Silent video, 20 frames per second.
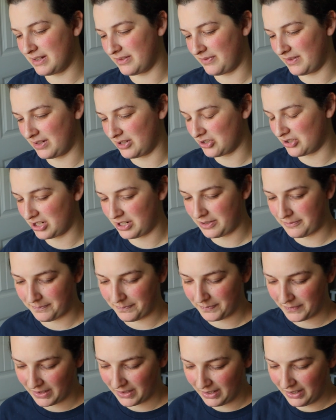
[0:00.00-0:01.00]
to finish
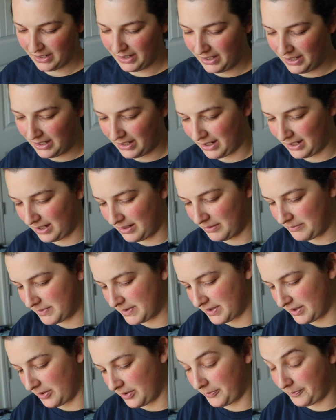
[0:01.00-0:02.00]
it.
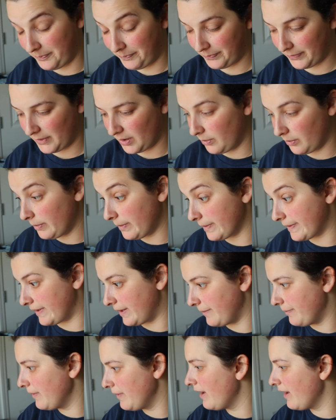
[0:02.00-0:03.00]
So we'll see.